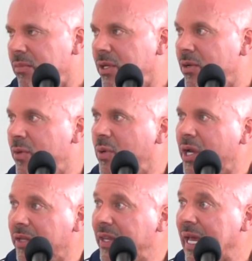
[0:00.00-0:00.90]
you know, a
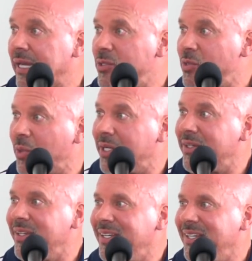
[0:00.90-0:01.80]
product that I
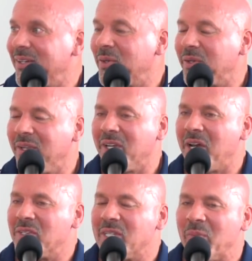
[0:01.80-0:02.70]
enjoyed, you know, a
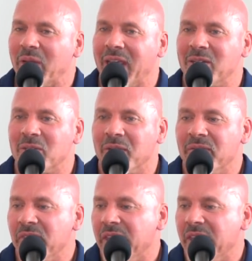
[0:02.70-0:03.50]
concept that I enjoy,